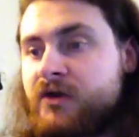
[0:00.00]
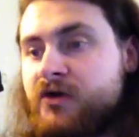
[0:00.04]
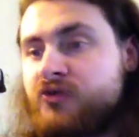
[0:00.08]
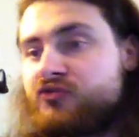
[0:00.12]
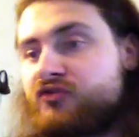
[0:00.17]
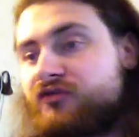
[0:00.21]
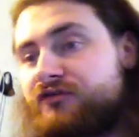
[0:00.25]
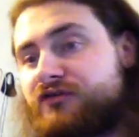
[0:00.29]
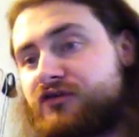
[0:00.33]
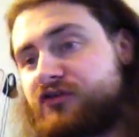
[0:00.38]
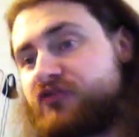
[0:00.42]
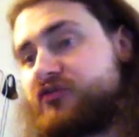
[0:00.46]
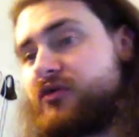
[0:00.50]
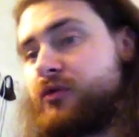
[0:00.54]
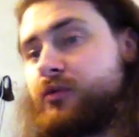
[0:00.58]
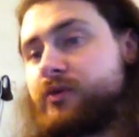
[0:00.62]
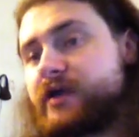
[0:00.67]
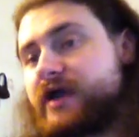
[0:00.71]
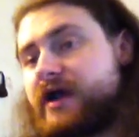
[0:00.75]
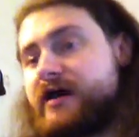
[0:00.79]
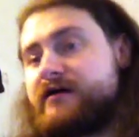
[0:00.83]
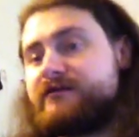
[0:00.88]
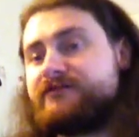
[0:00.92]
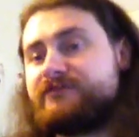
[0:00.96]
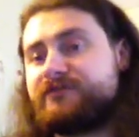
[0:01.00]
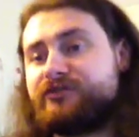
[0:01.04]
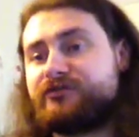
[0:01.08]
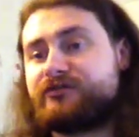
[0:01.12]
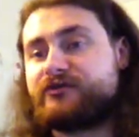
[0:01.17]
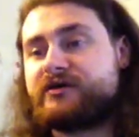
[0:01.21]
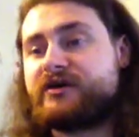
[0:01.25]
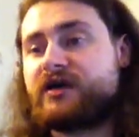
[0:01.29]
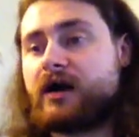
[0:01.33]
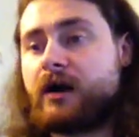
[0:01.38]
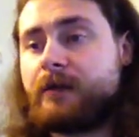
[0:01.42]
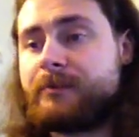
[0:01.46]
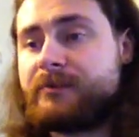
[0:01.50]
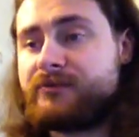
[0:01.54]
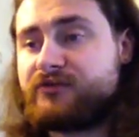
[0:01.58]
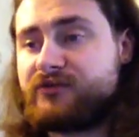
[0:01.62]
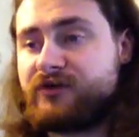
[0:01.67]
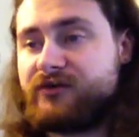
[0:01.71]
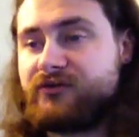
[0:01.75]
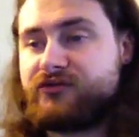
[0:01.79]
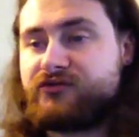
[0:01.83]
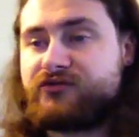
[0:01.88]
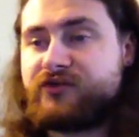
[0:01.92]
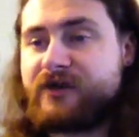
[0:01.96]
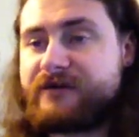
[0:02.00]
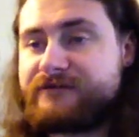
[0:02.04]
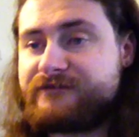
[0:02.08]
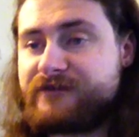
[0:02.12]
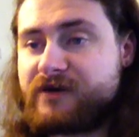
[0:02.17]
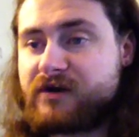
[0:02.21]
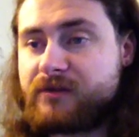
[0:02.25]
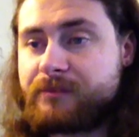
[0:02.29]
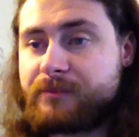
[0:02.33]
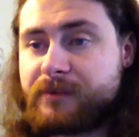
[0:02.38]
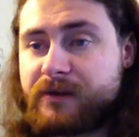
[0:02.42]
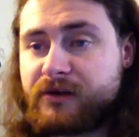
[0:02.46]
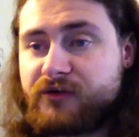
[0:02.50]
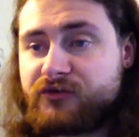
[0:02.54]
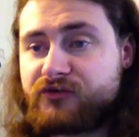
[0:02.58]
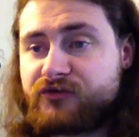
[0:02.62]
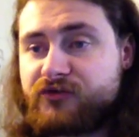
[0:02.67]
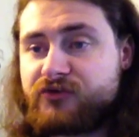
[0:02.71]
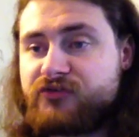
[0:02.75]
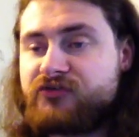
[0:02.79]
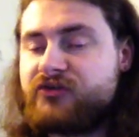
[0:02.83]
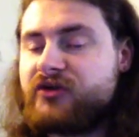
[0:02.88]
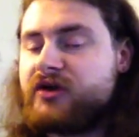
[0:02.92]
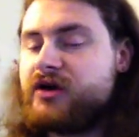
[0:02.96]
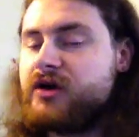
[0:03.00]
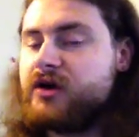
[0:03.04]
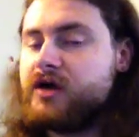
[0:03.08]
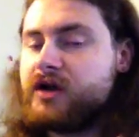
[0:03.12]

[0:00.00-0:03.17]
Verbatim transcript: So first up, we have three copies of Sapphire Pegasus.